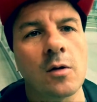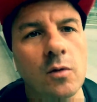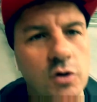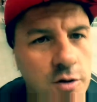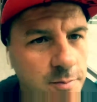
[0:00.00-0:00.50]

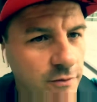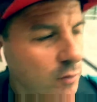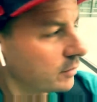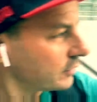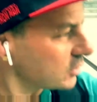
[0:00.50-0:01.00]
Well, just before
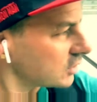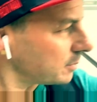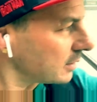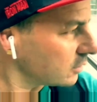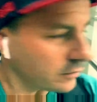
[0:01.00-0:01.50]
we finish
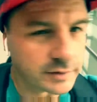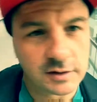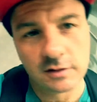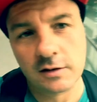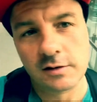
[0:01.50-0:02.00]
up our little
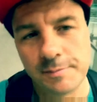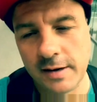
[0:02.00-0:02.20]
visit to St